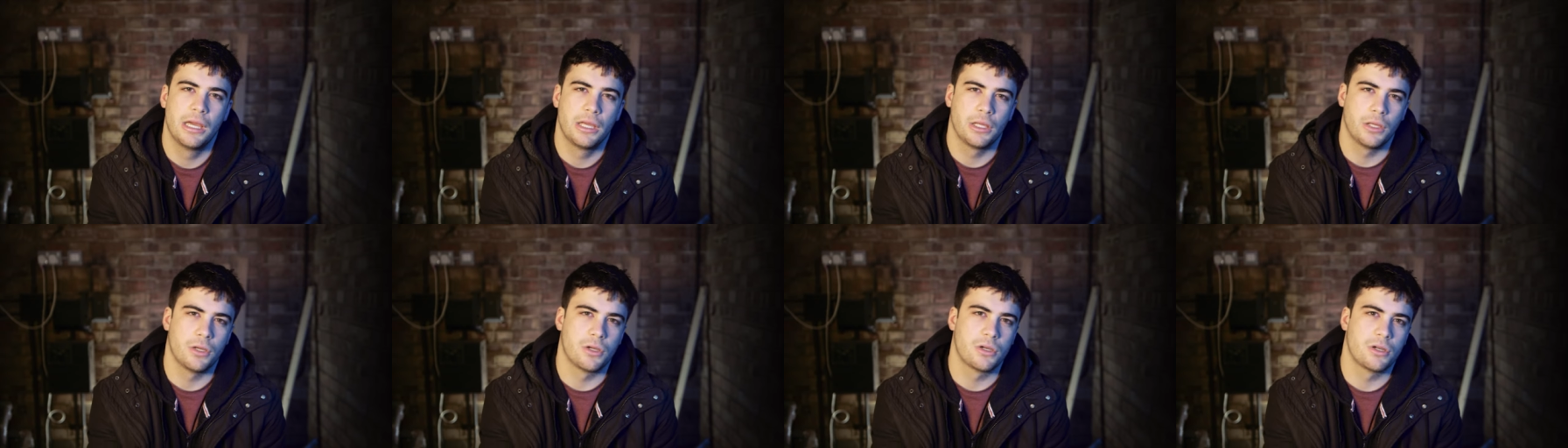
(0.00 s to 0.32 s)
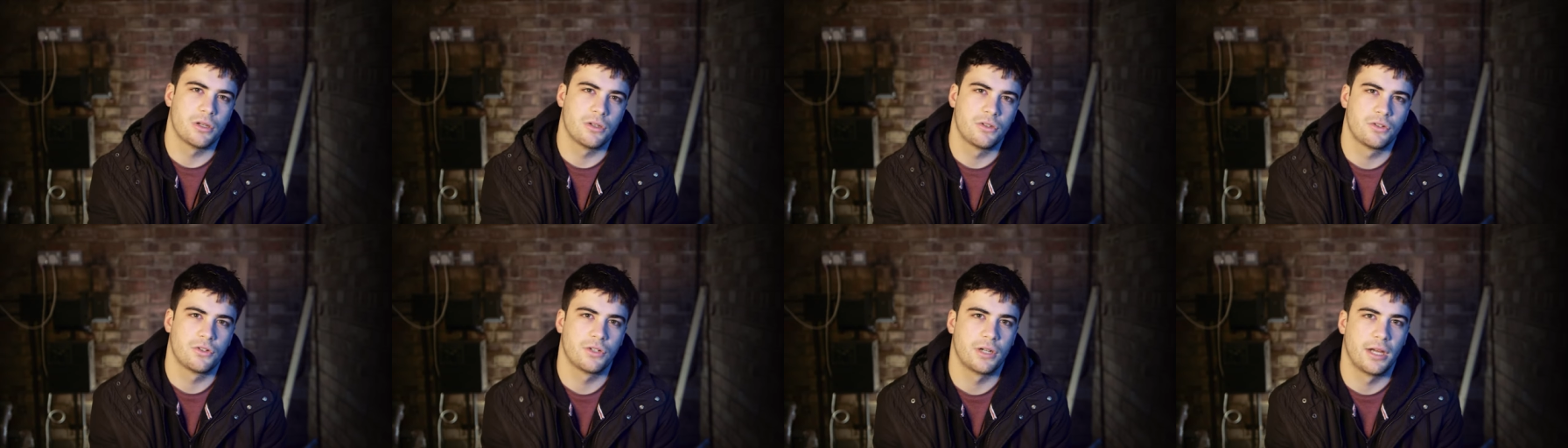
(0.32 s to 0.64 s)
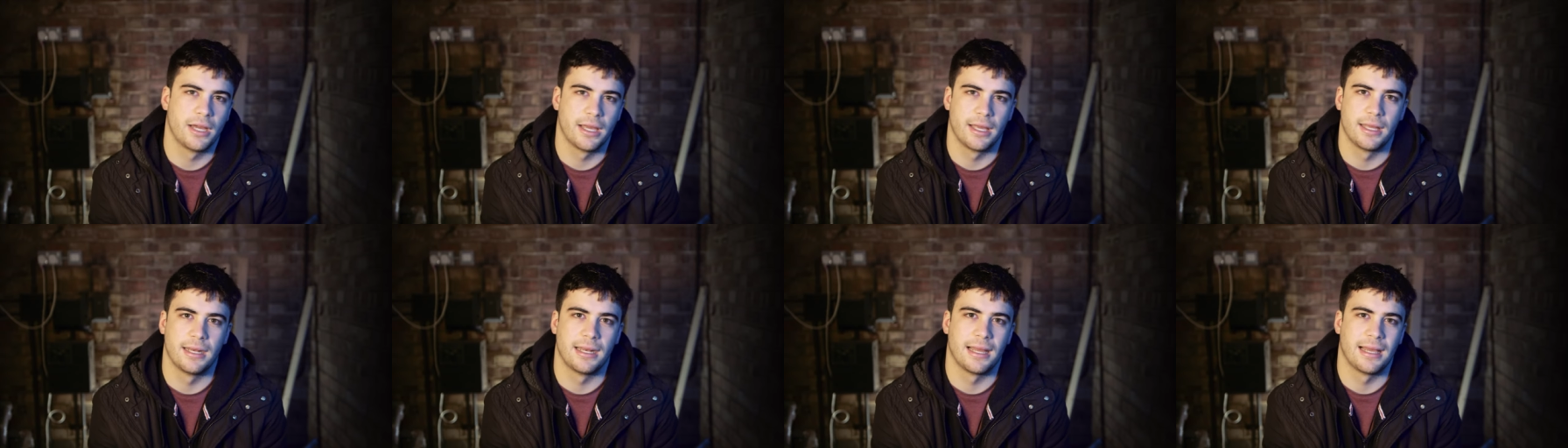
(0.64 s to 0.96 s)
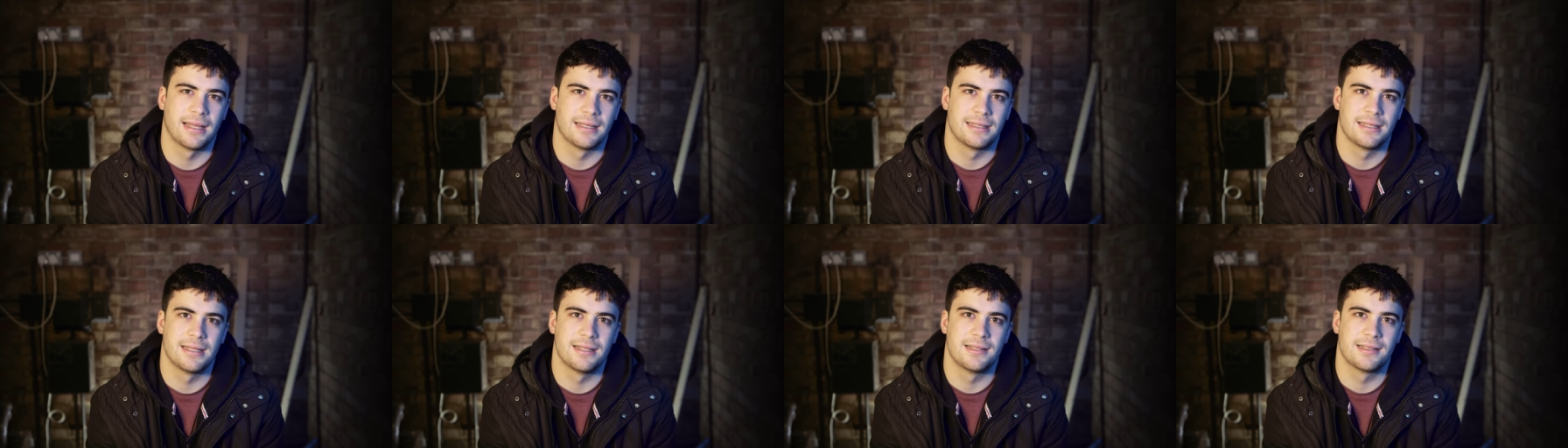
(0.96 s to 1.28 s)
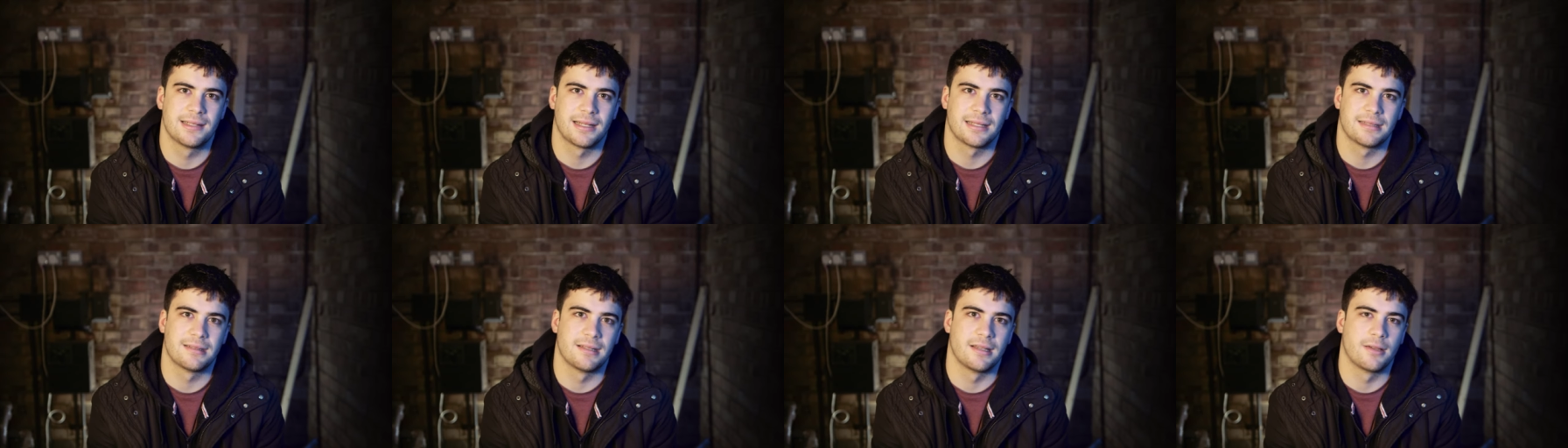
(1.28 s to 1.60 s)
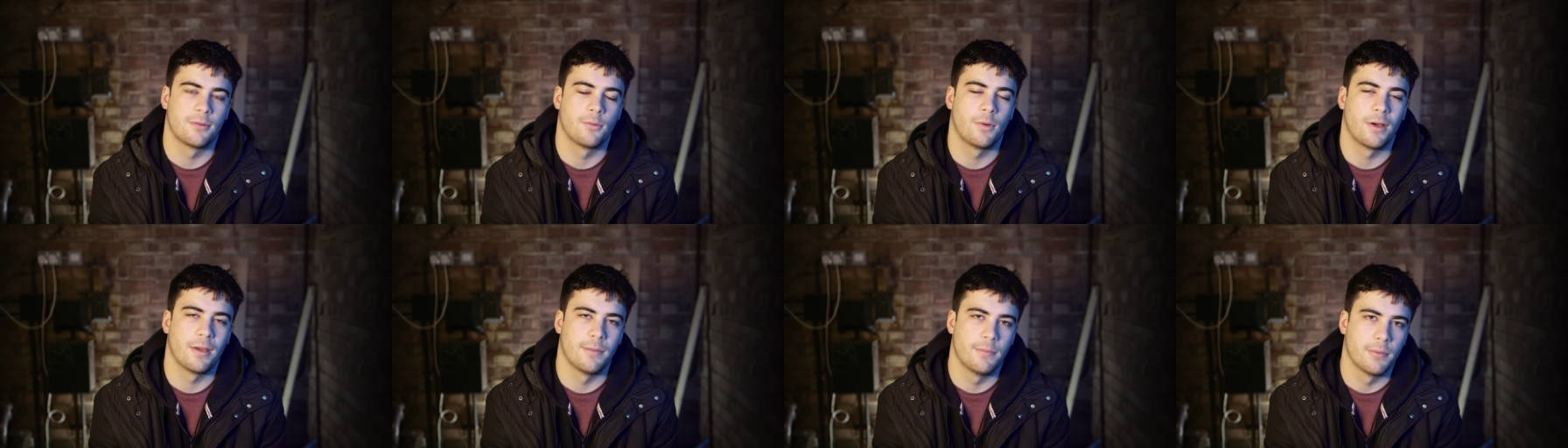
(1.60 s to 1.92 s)
You could try an
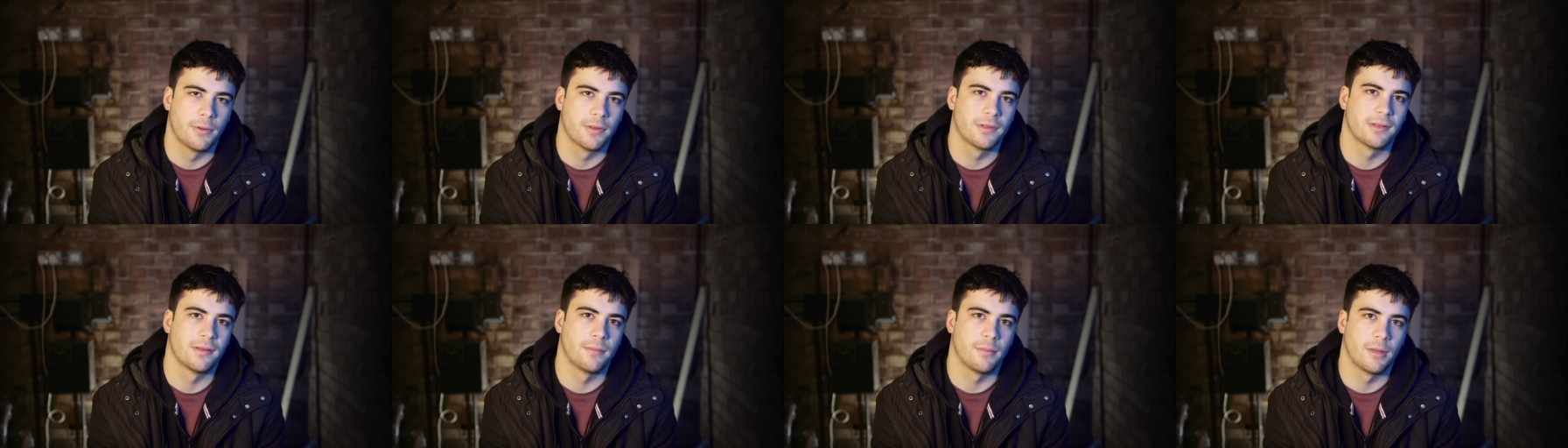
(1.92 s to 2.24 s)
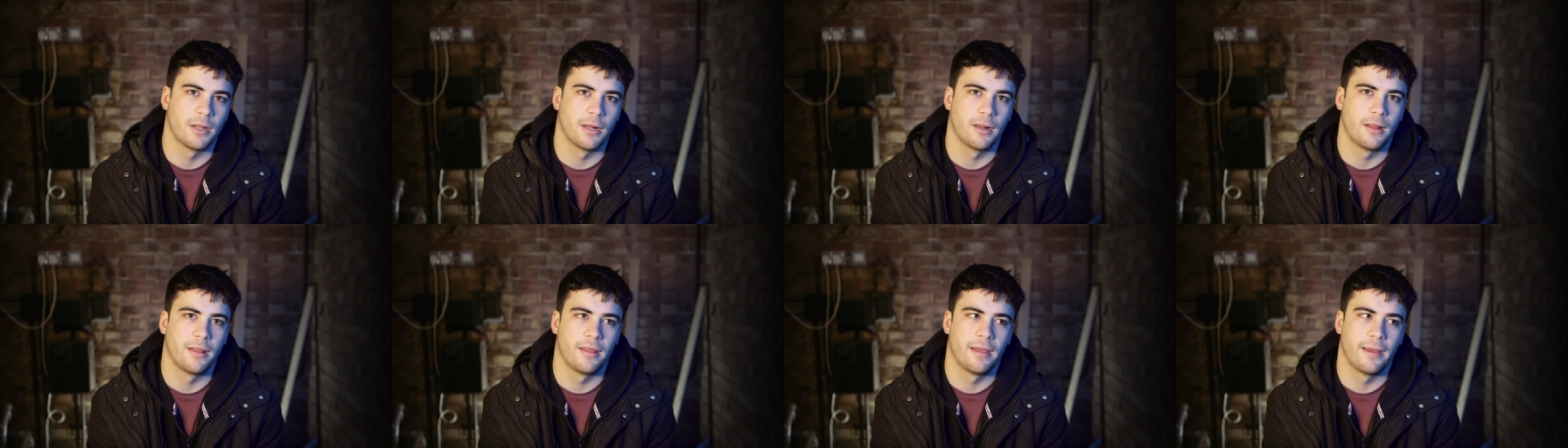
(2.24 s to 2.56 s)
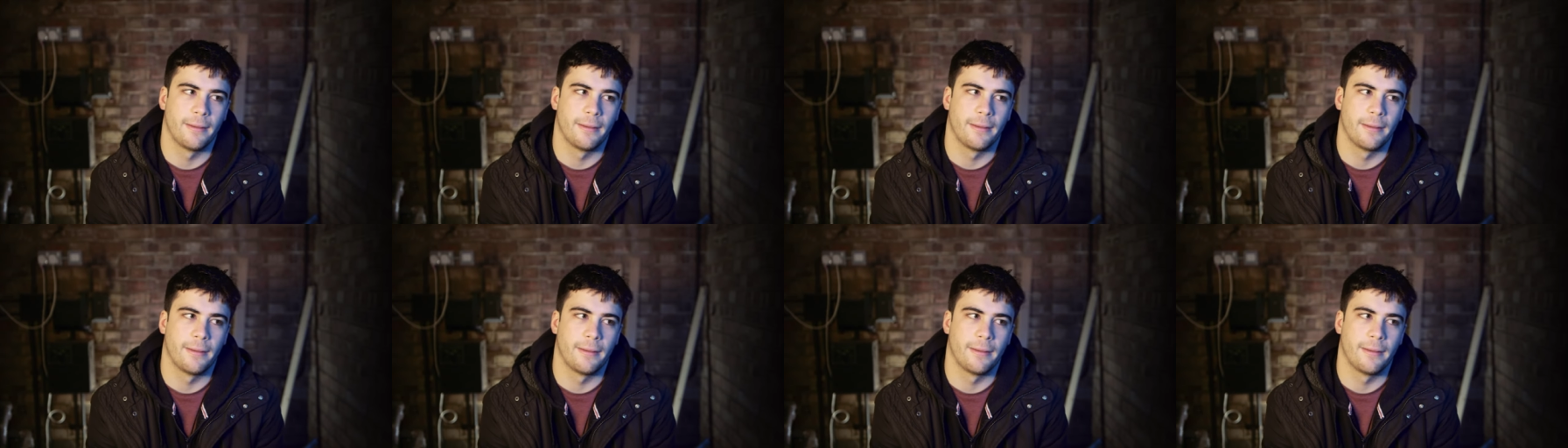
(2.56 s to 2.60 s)
anti-static wipe or something like